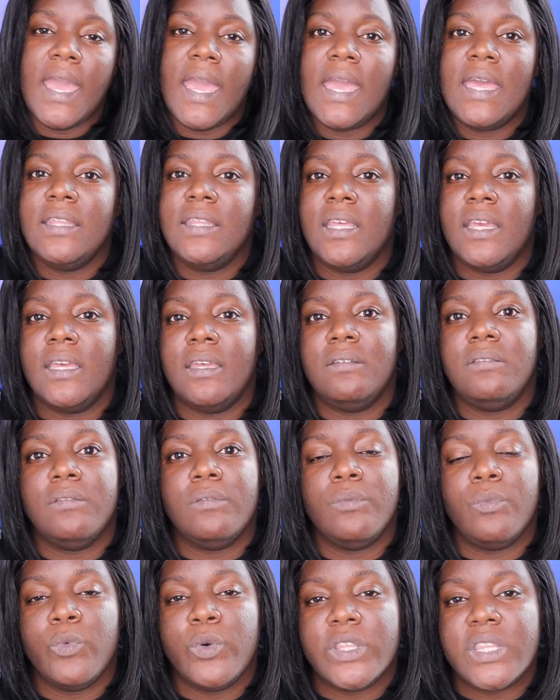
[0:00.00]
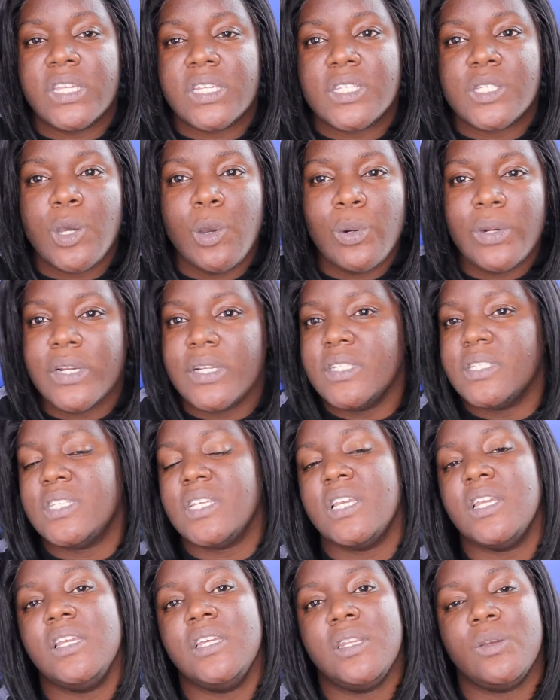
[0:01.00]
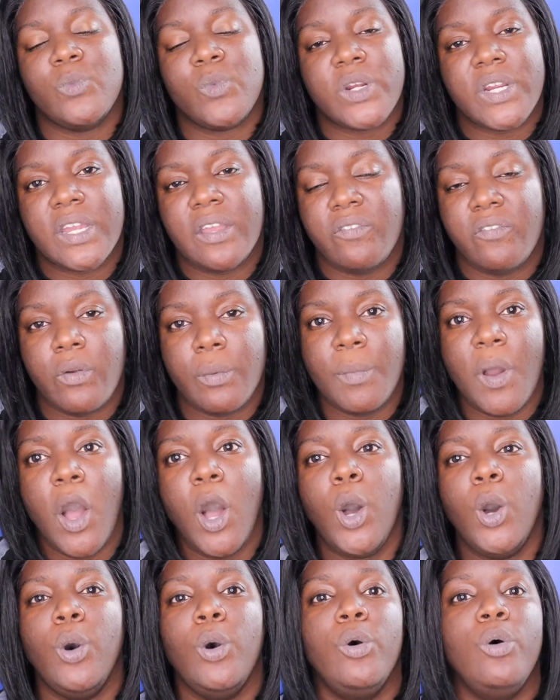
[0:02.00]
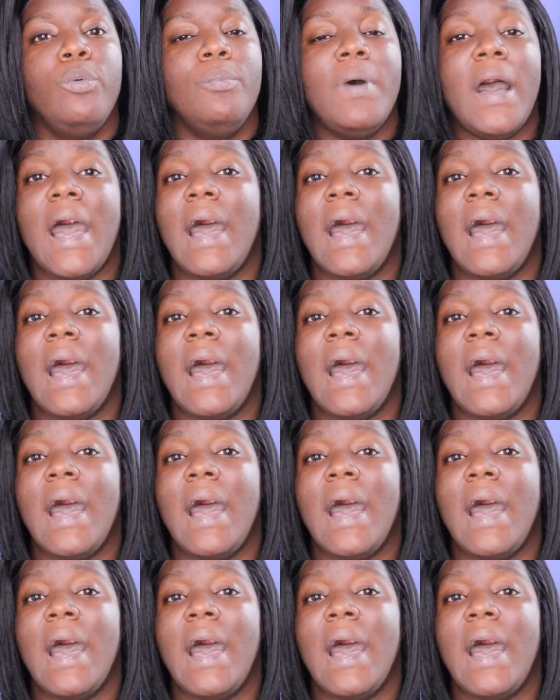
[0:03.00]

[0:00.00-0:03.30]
and then with this quarantine and working from home,